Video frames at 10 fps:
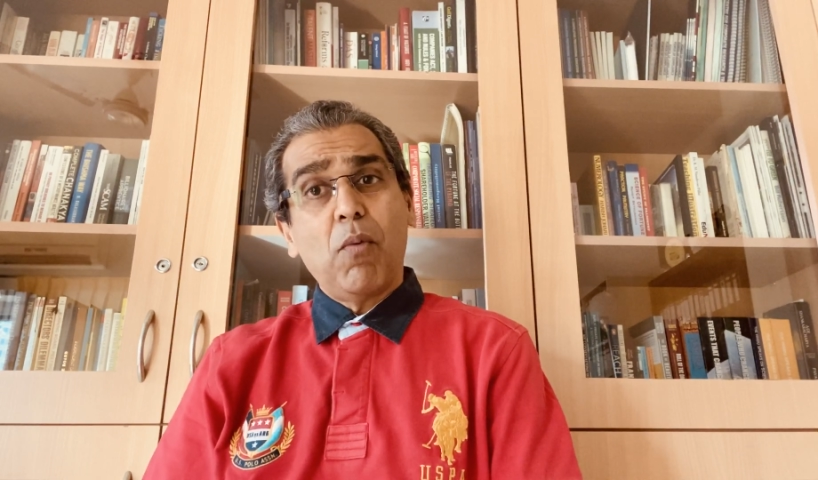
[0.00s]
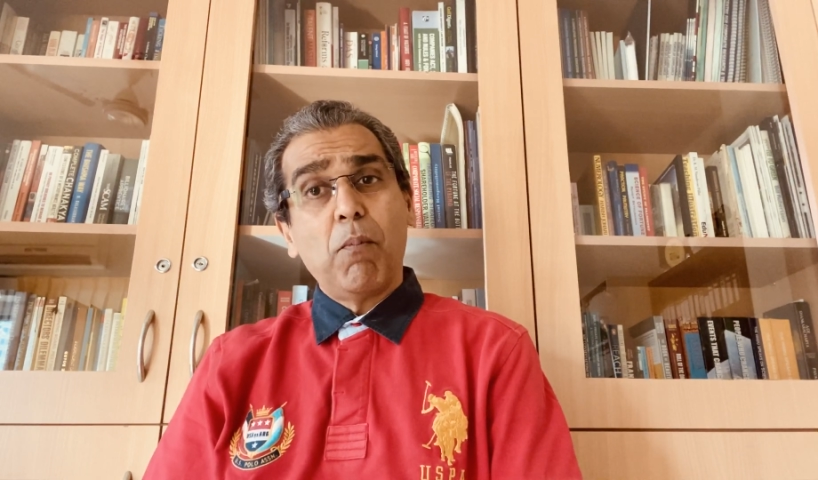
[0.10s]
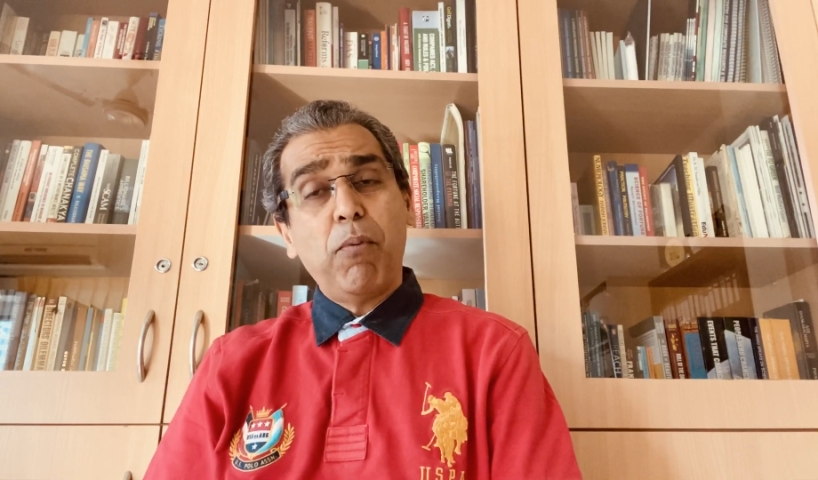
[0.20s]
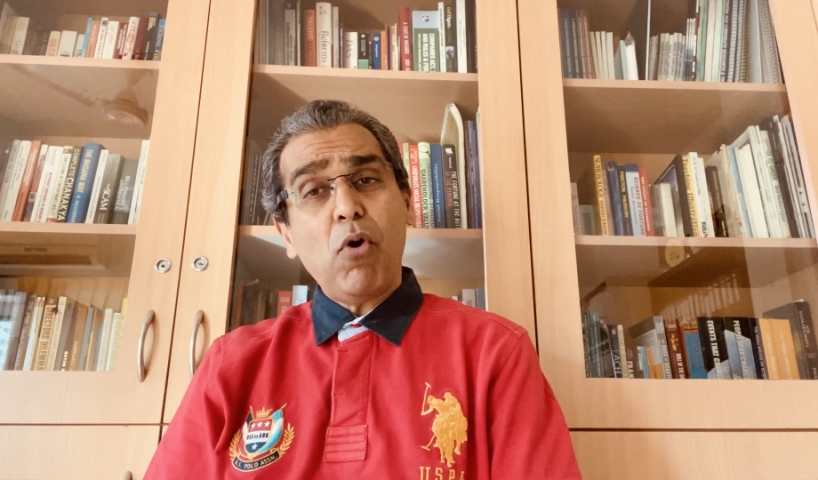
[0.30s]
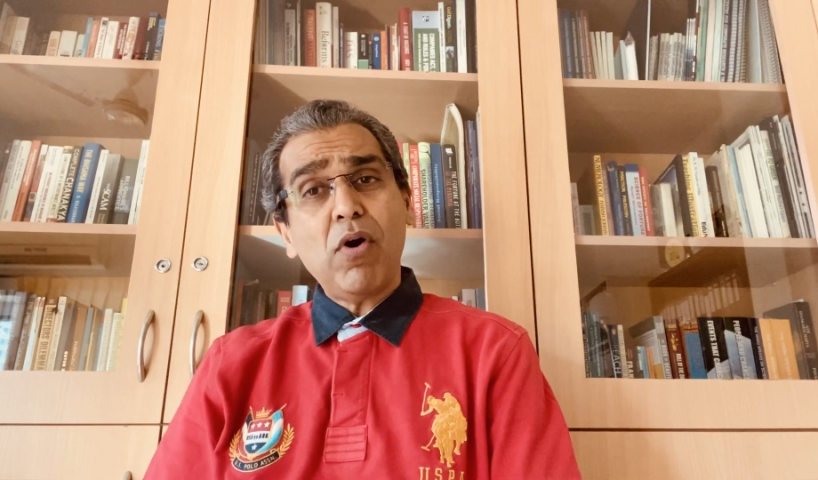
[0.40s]

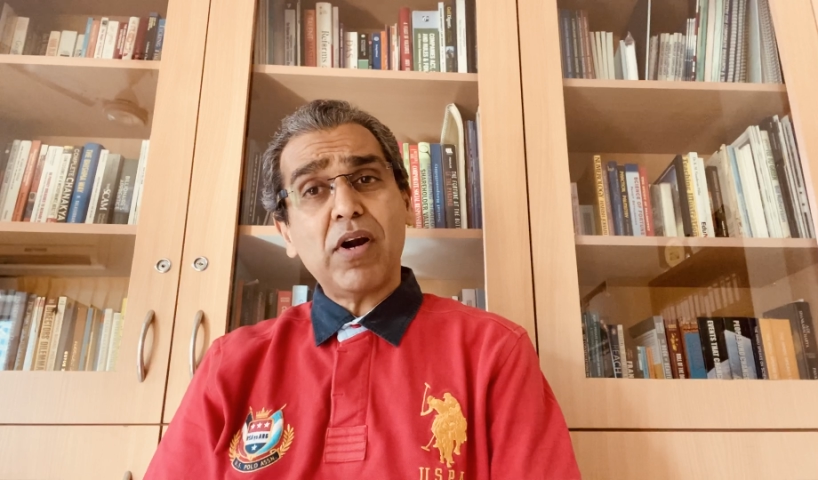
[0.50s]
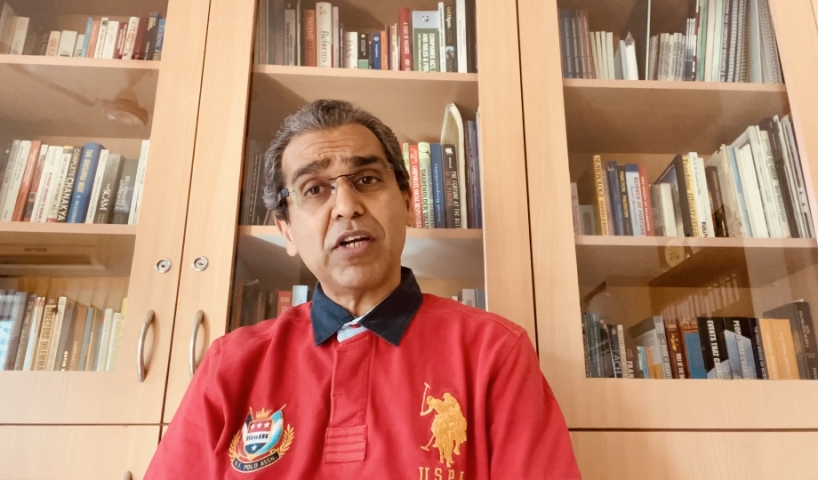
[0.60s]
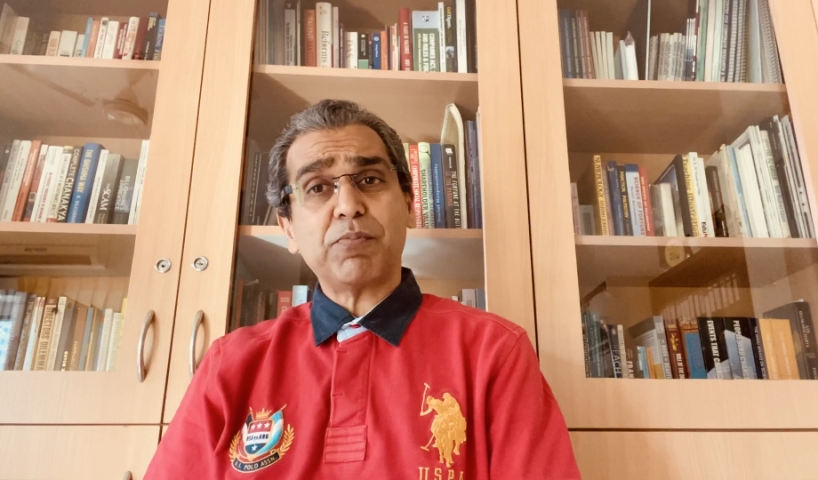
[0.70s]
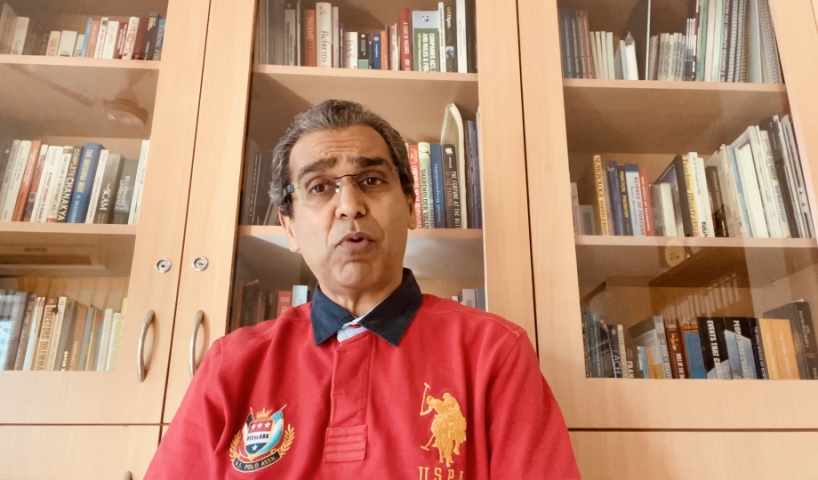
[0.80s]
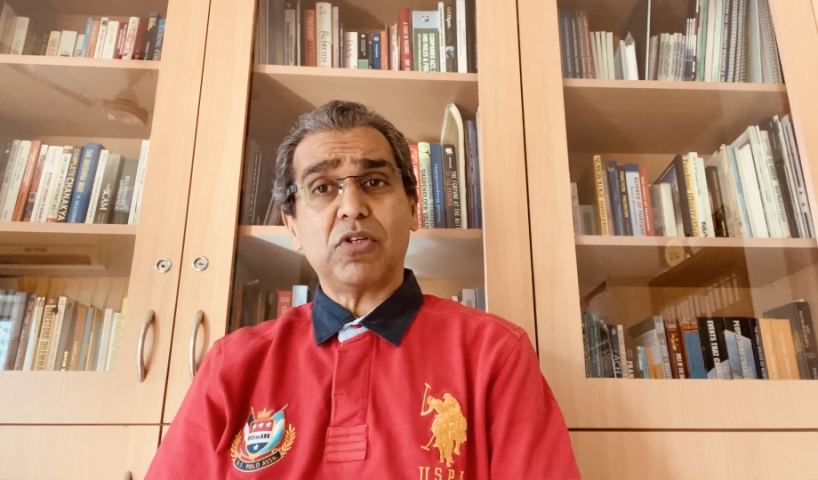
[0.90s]
board
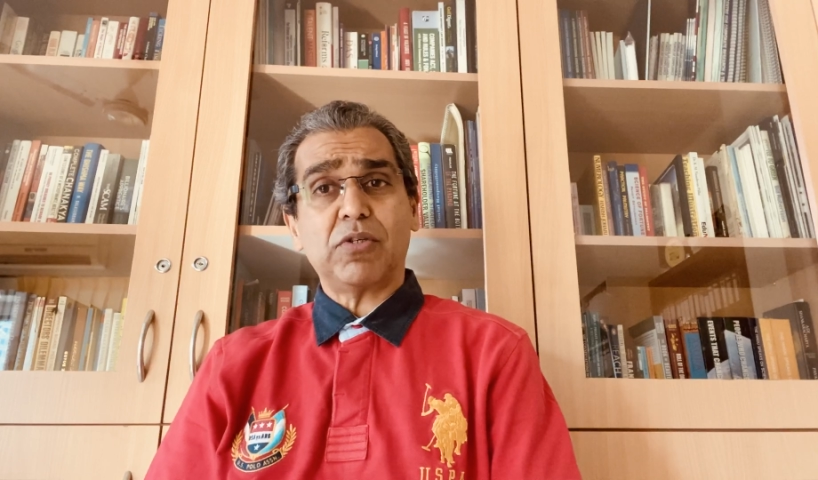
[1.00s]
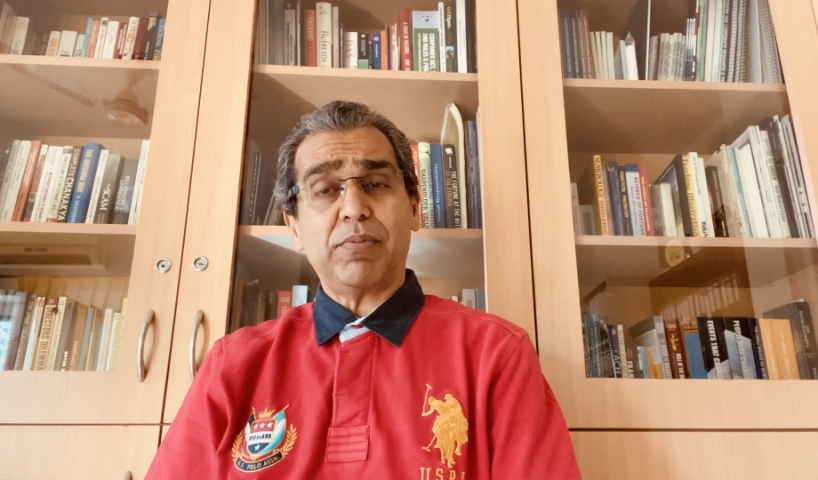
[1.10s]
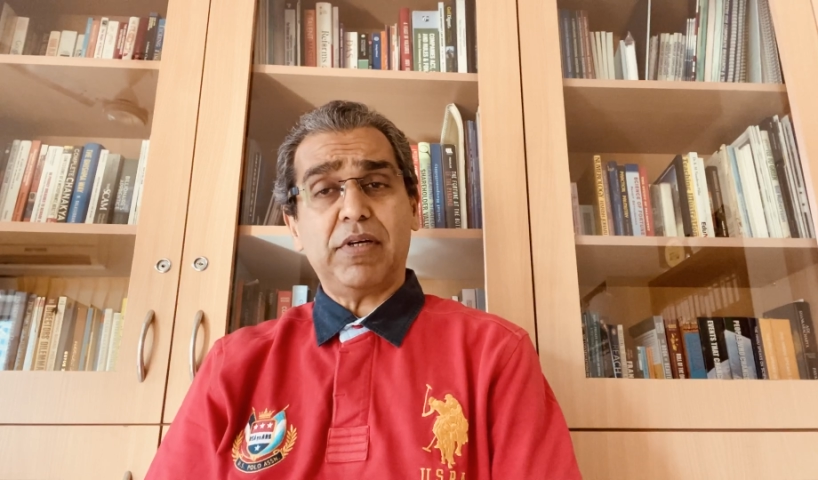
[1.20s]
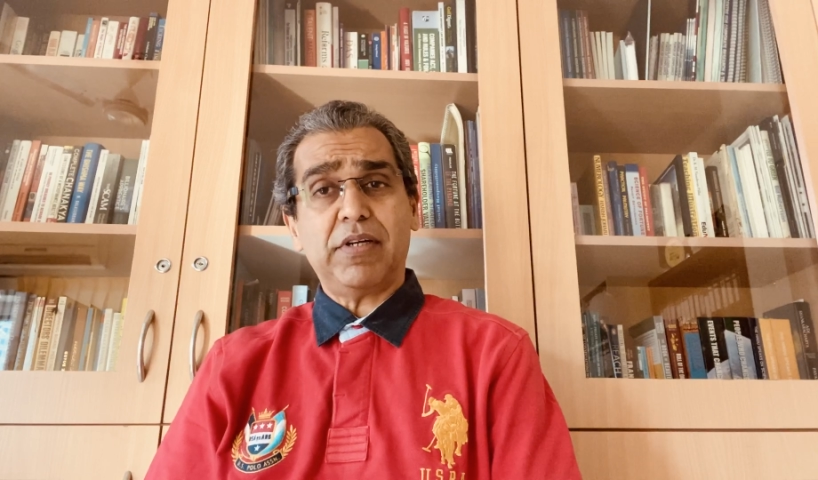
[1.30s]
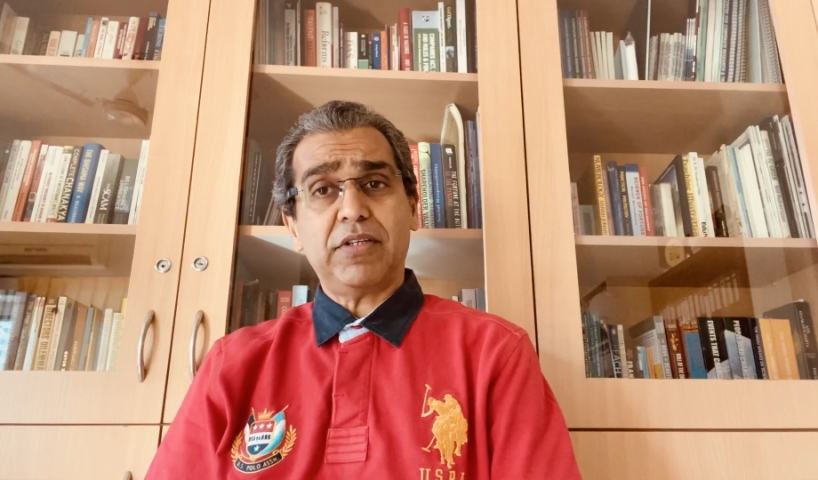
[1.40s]

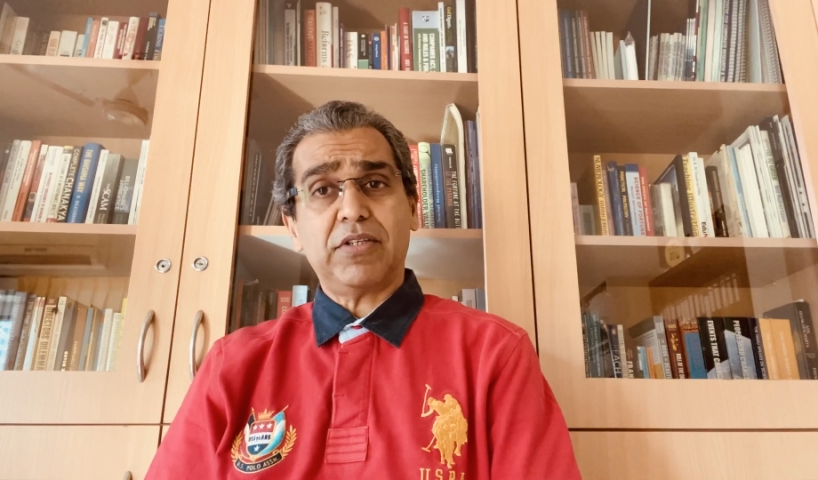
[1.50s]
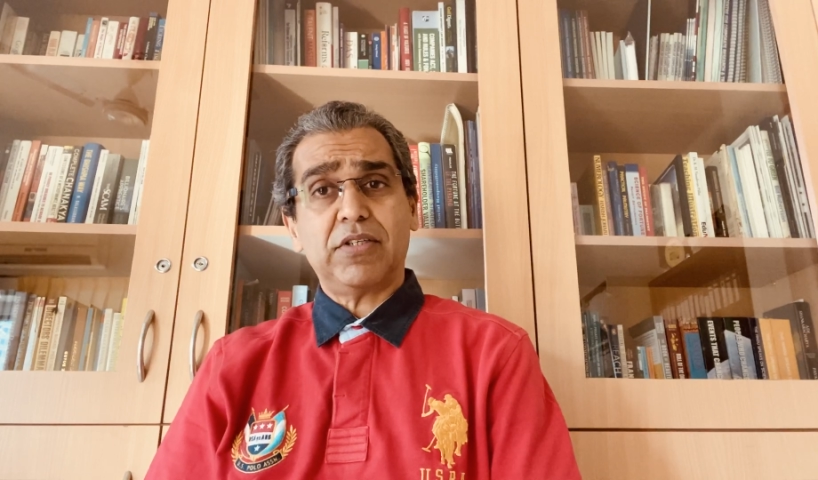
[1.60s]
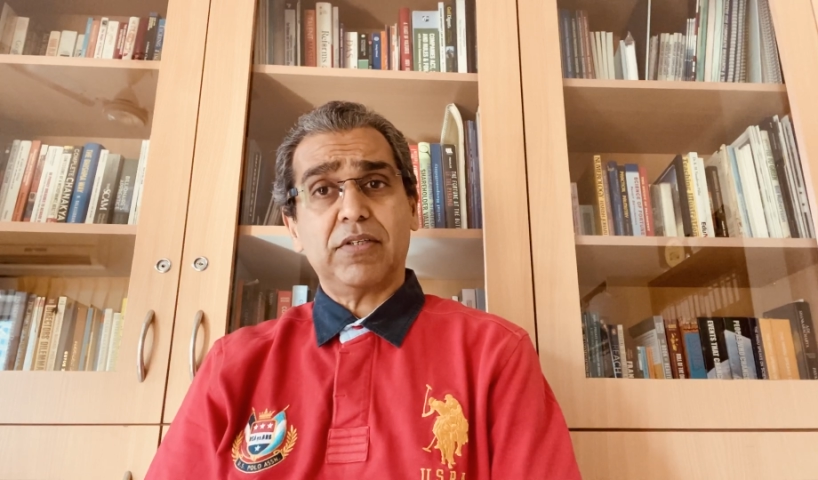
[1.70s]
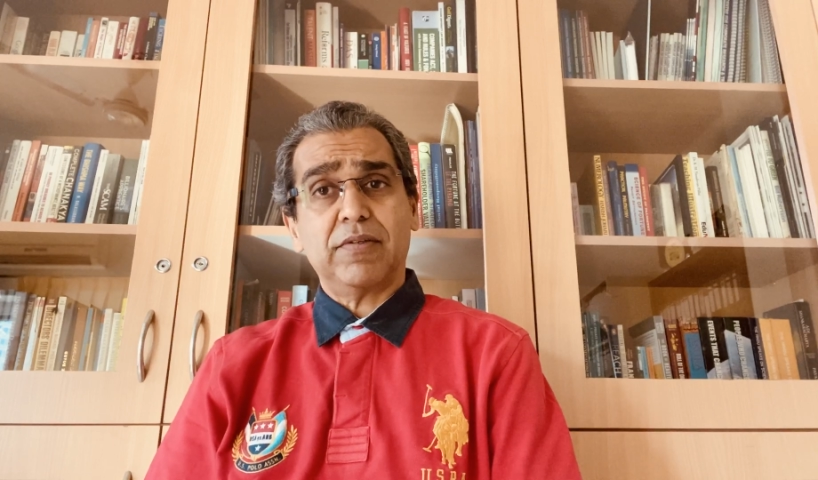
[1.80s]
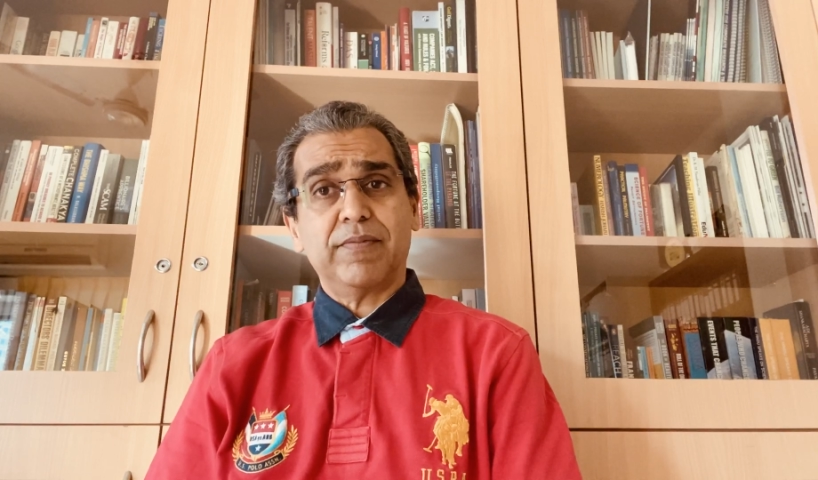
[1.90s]

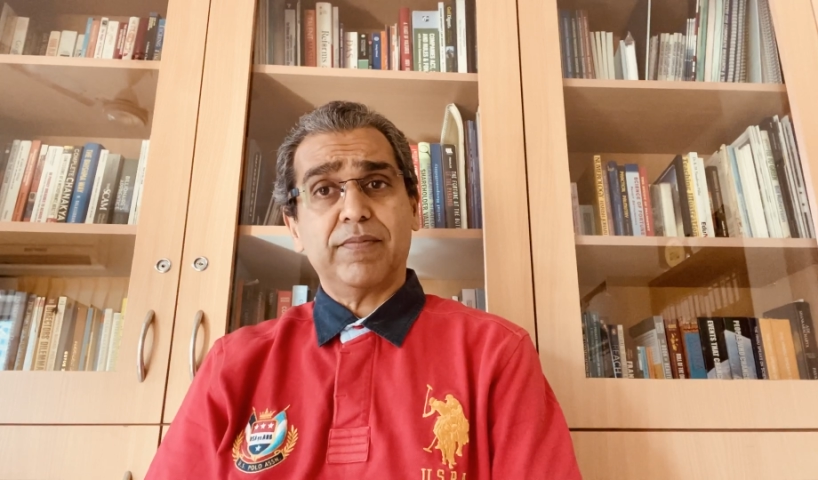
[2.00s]
responsibilities.